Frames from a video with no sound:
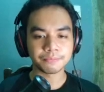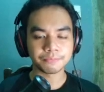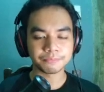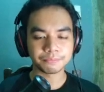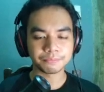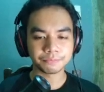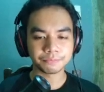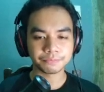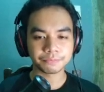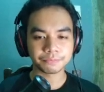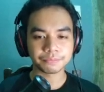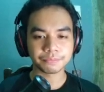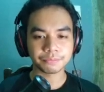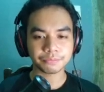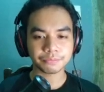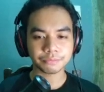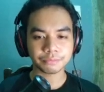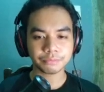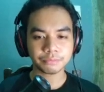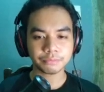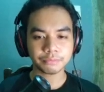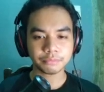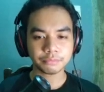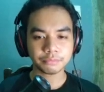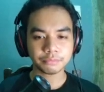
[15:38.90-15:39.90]

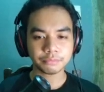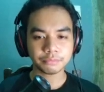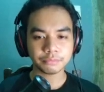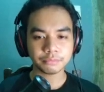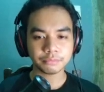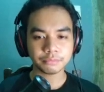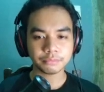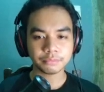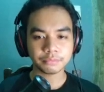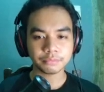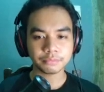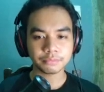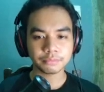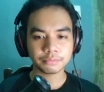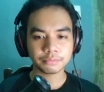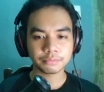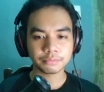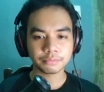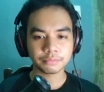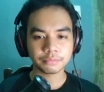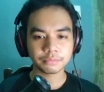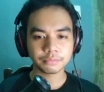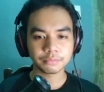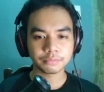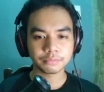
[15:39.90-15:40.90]

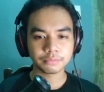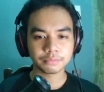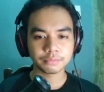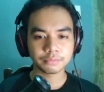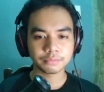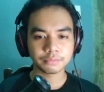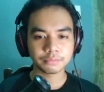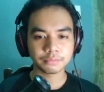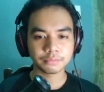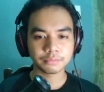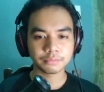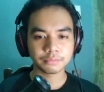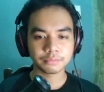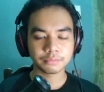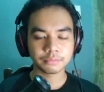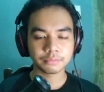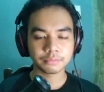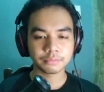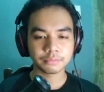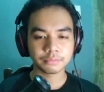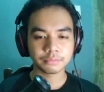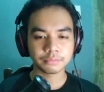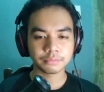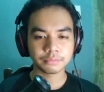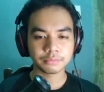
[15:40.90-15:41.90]

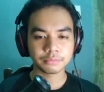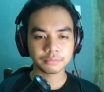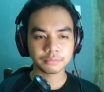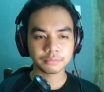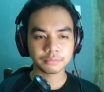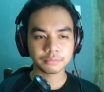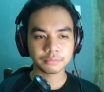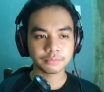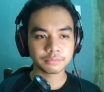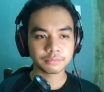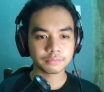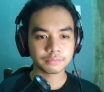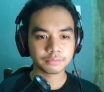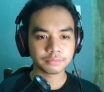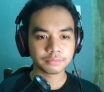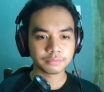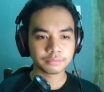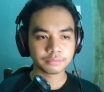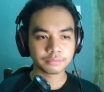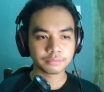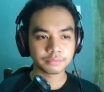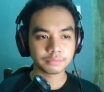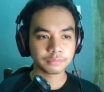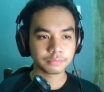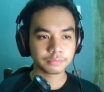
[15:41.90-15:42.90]

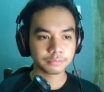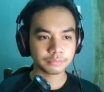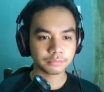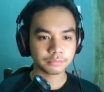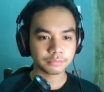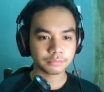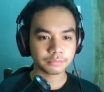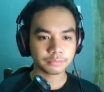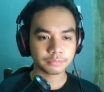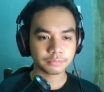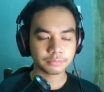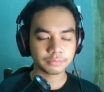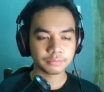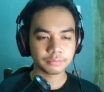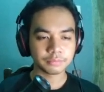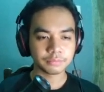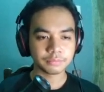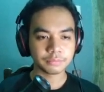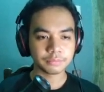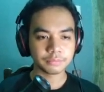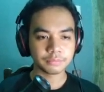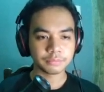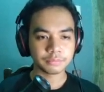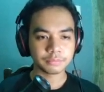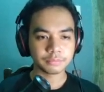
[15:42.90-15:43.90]

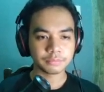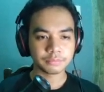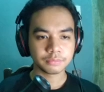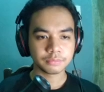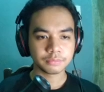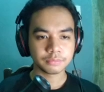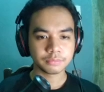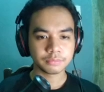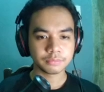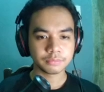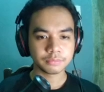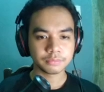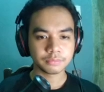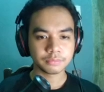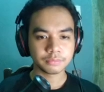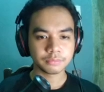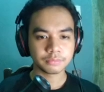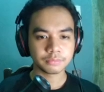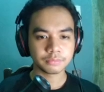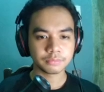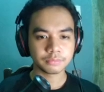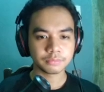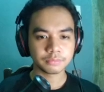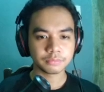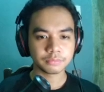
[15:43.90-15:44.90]

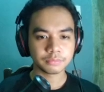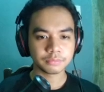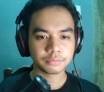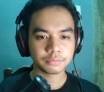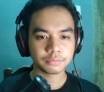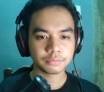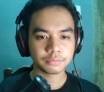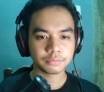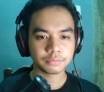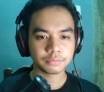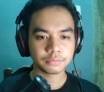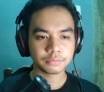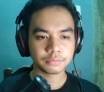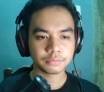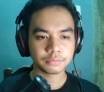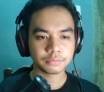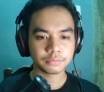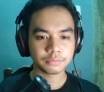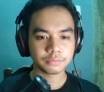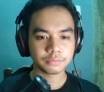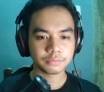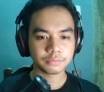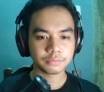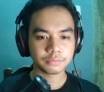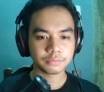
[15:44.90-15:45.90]

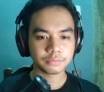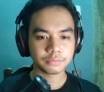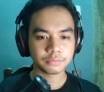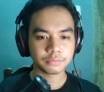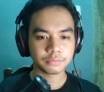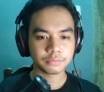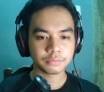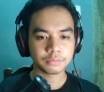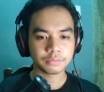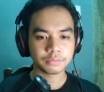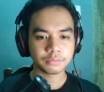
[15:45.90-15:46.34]
[no speech]